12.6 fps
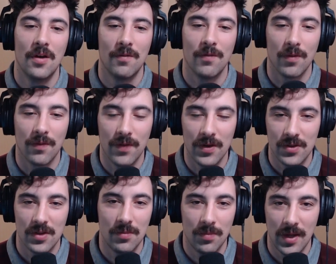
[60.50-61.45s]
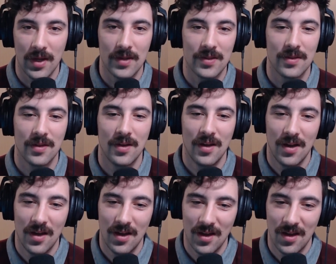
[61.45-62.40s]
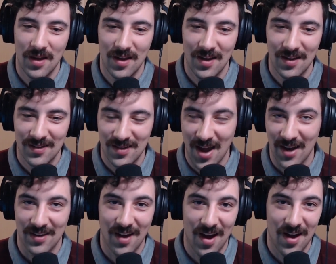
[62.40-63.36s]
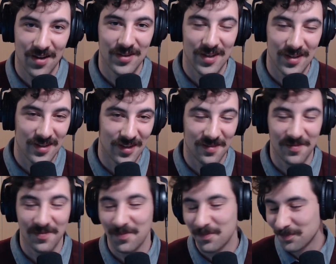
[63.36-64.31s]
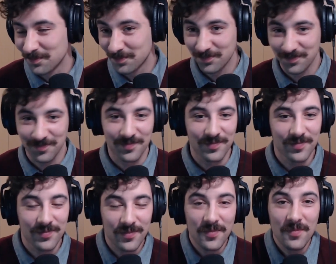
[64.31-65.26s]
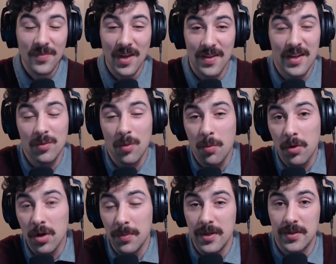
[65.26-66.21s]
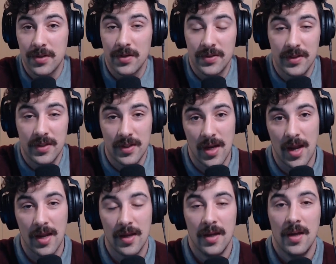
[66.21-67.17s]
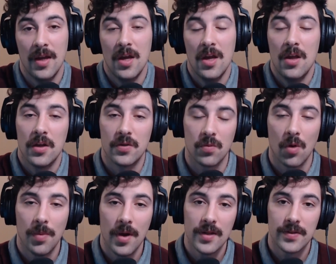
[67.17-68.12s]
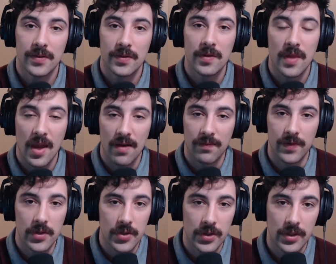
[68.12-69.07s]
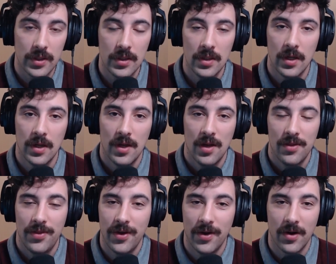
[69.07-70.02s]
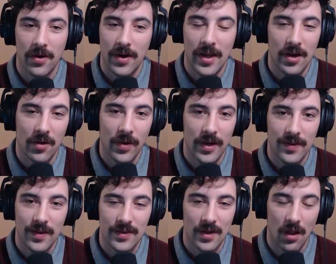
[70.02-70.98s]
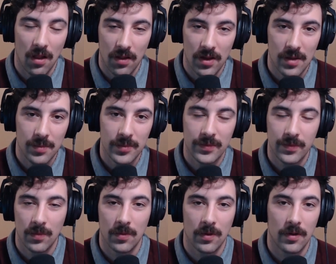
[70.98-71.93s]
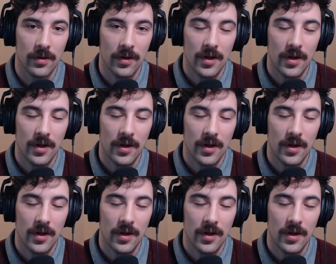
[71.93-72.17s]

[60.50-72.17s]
for Vision-Based Tactile Sensing. And that's what we're going to be discussing today. As robots, they have vision. They're integrating these LLMs for